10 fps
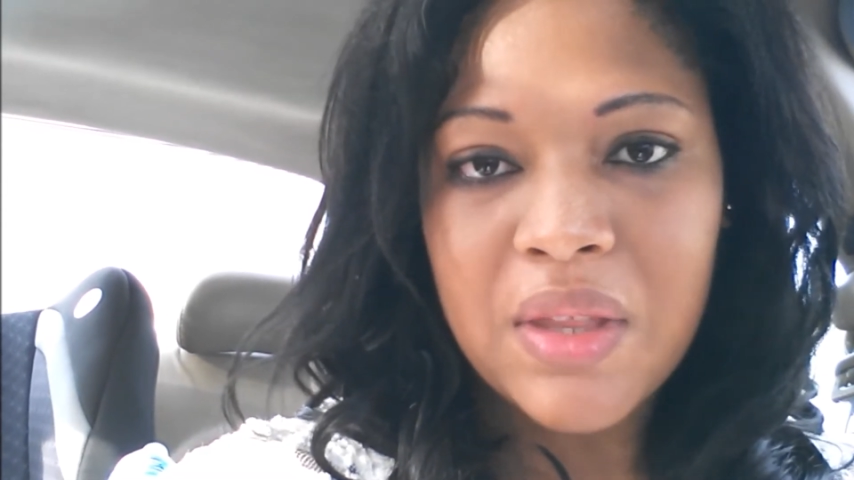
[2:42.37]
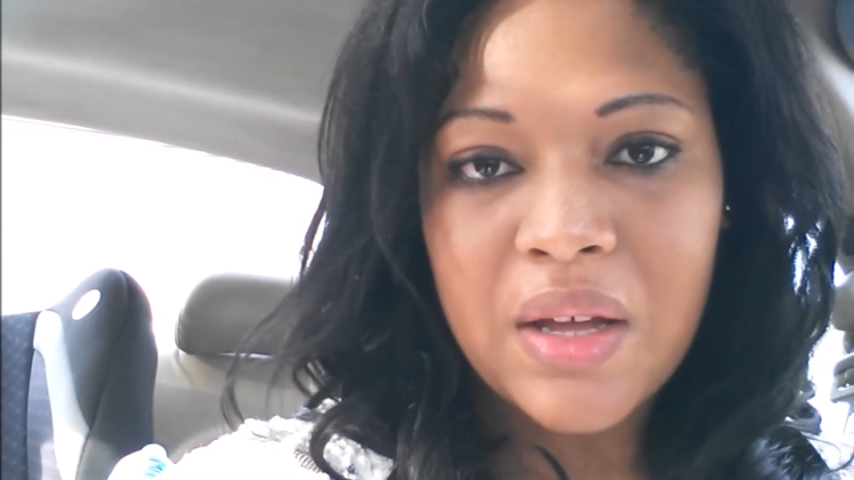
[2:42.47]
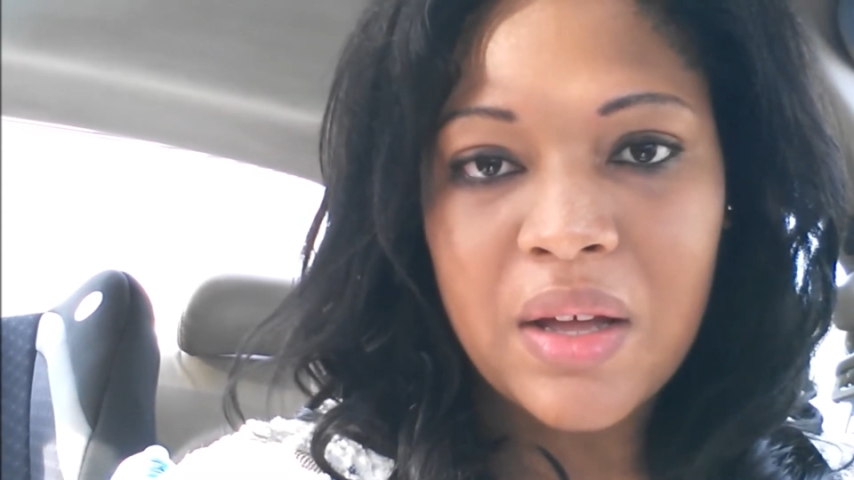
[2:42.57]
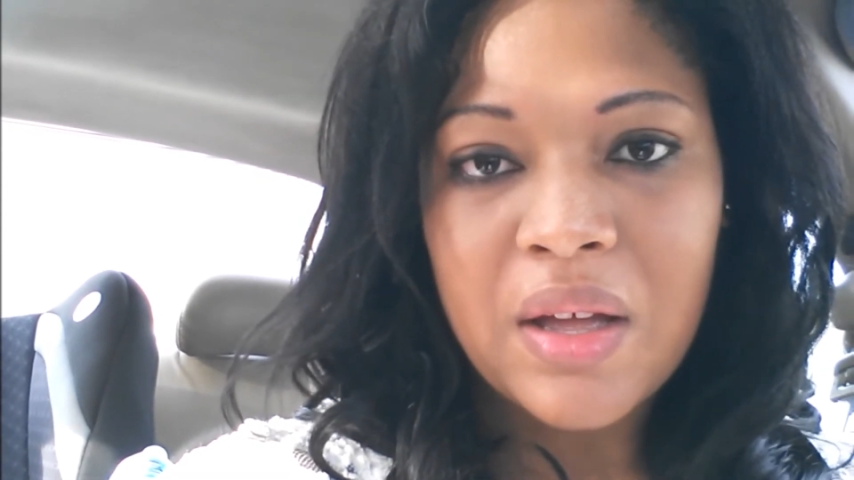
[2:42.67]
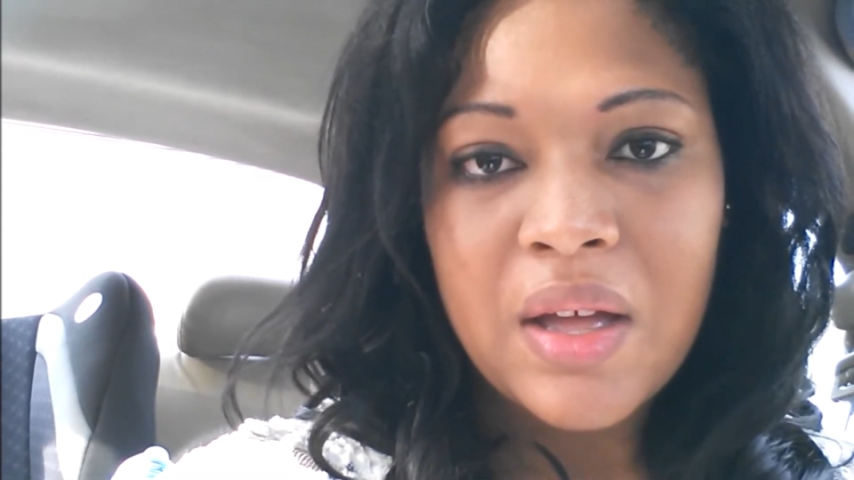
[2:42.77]

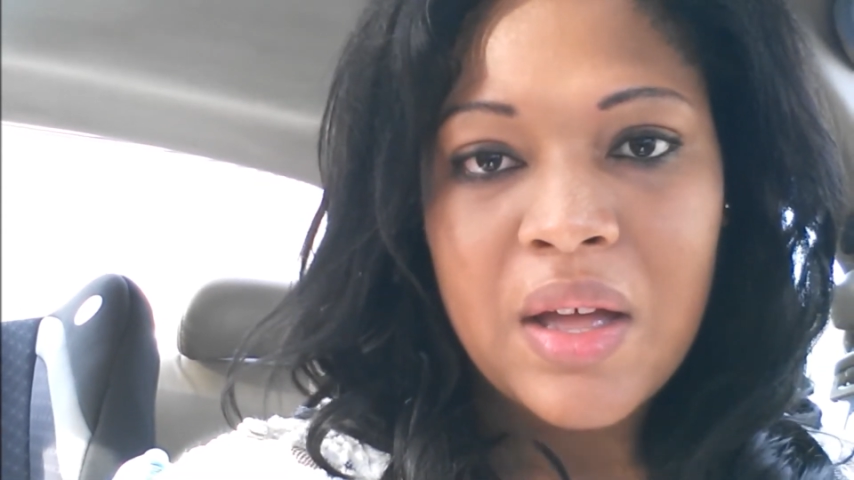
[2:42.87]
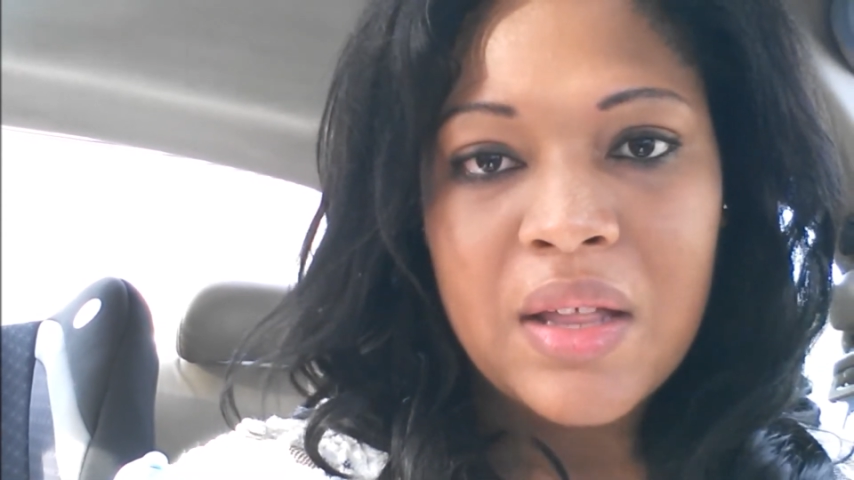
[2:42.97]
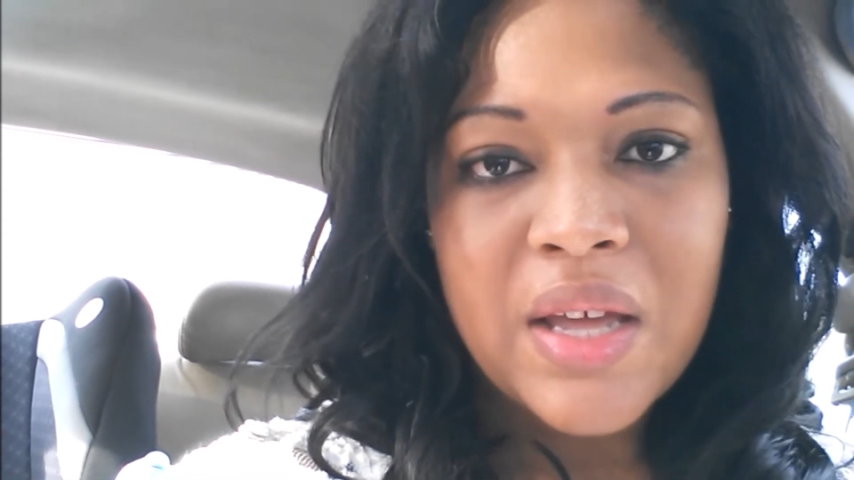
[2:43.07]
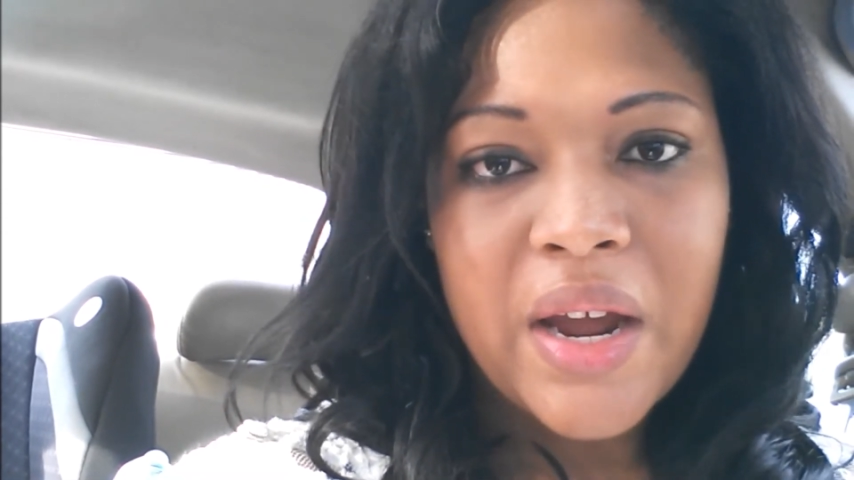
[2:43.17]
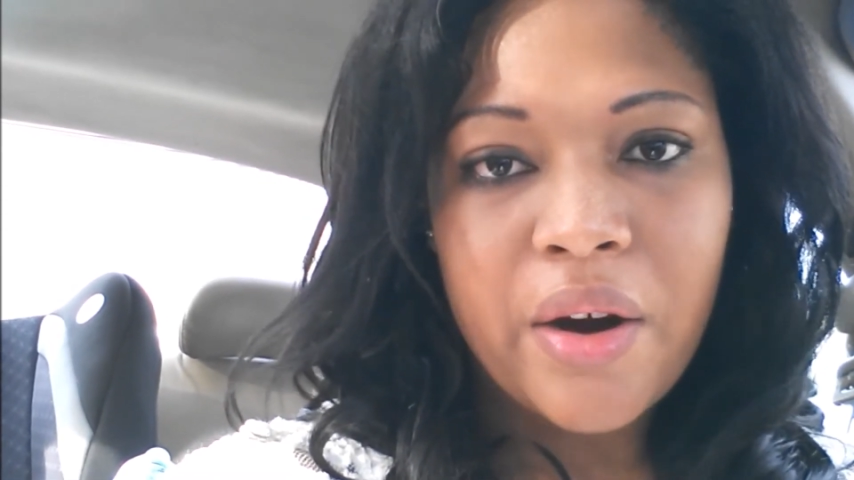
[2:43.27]
the
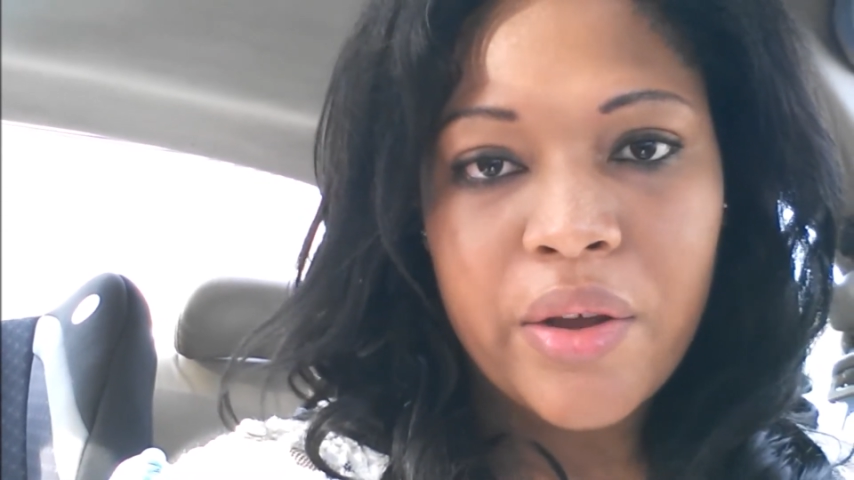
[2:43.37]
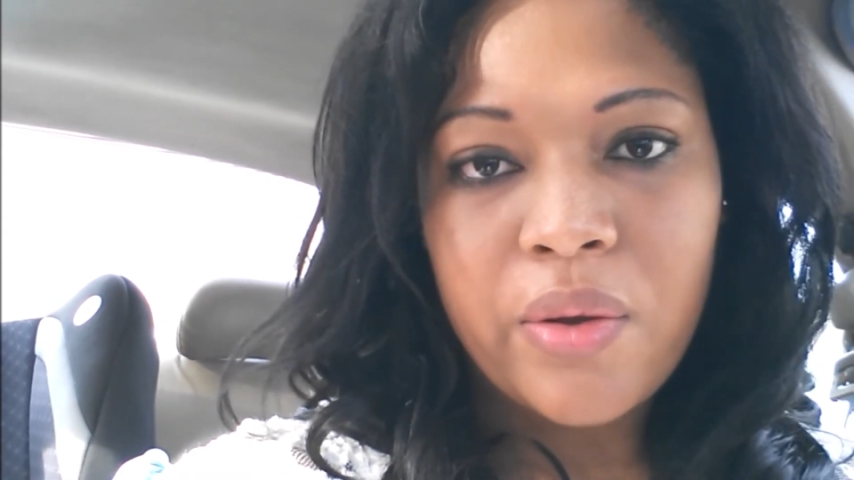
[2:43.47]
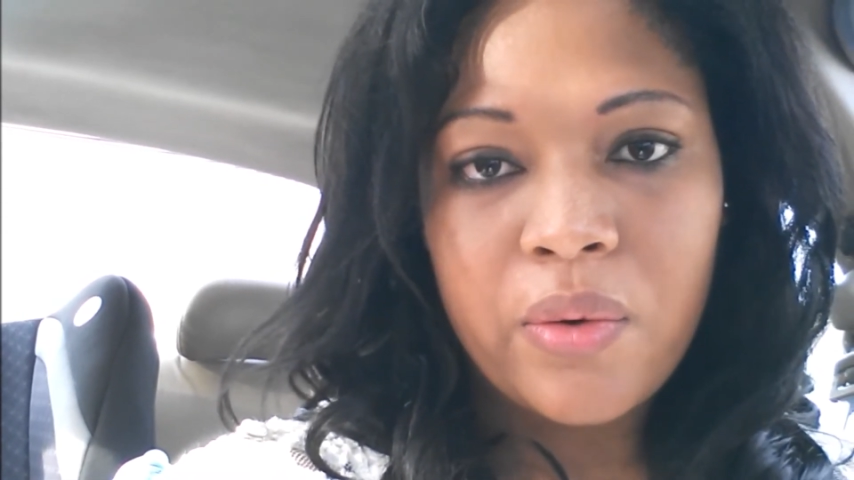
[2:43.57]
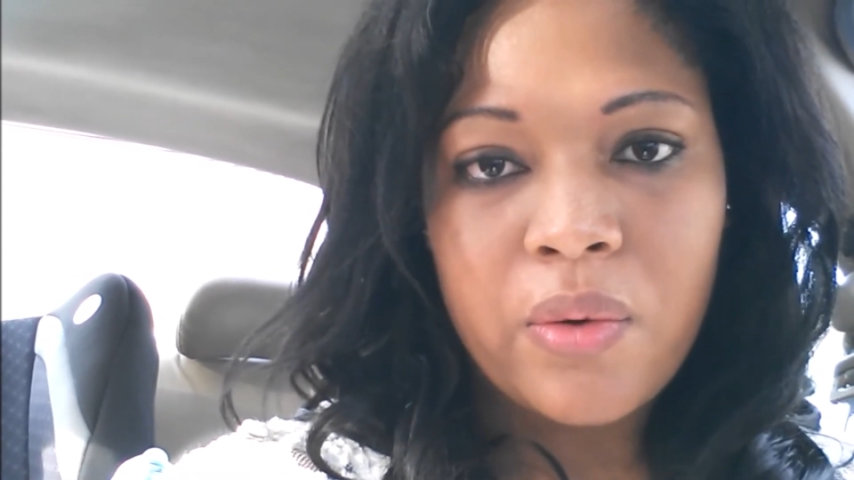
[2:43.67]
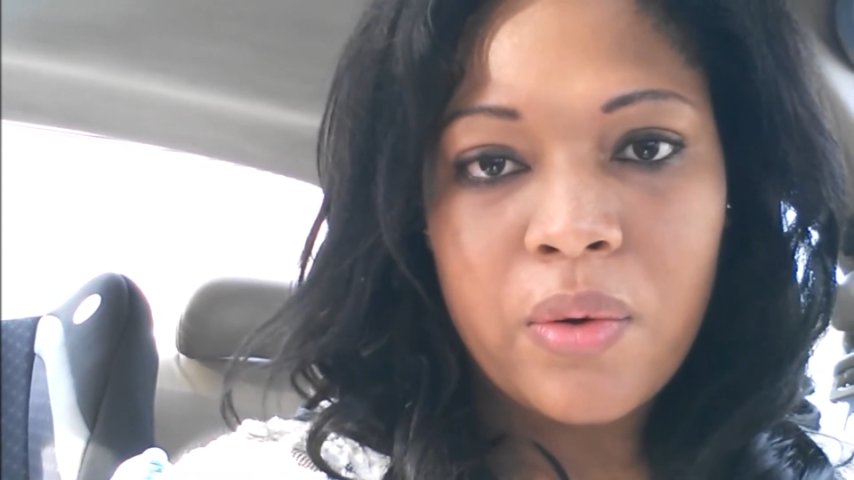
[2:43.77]
hair
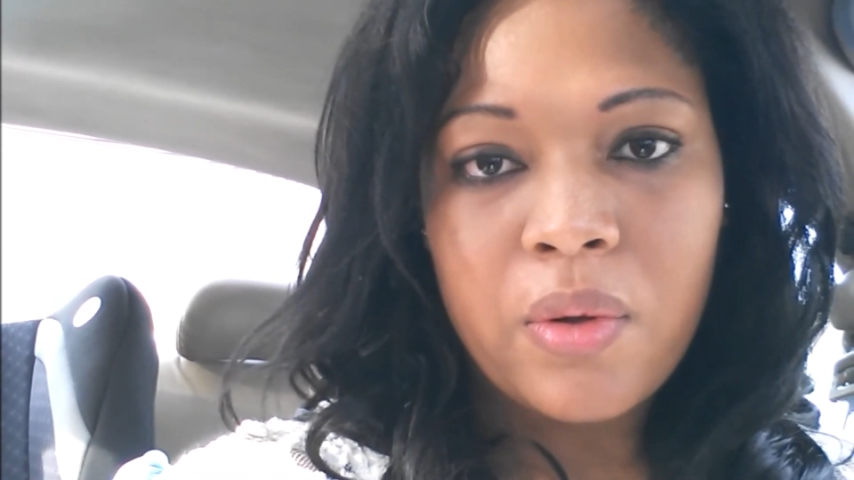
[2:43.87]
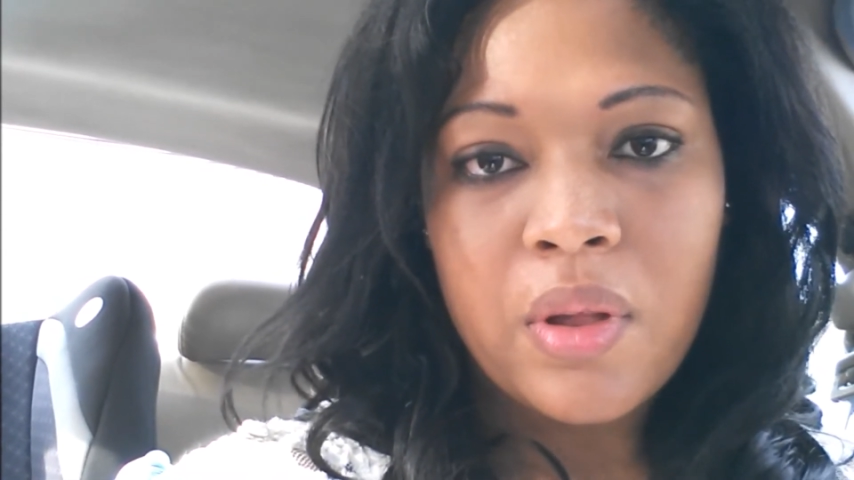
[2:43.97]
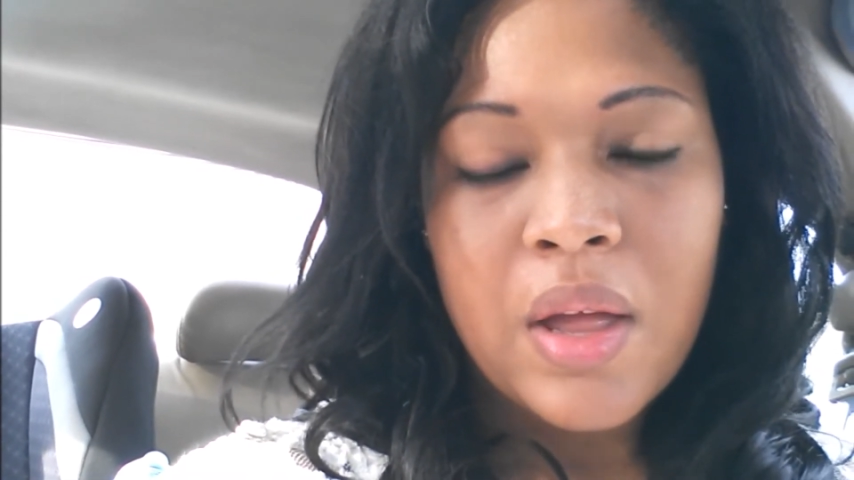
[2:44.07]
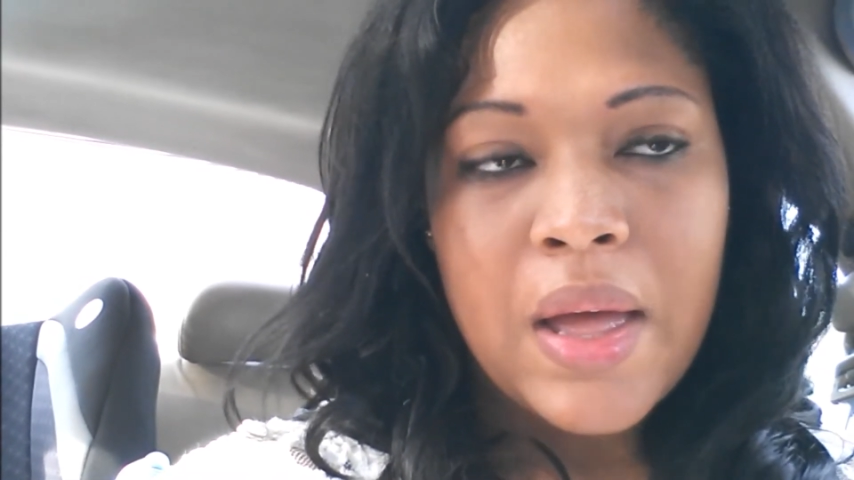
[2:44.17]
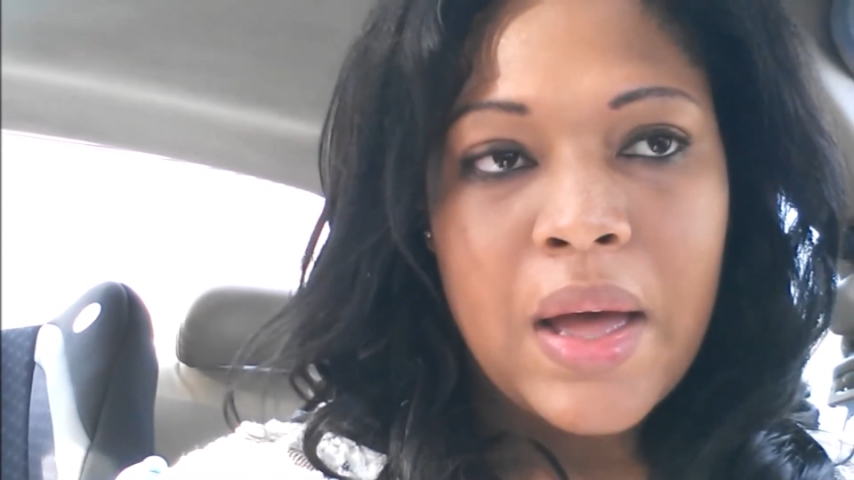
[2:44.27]
cuticle.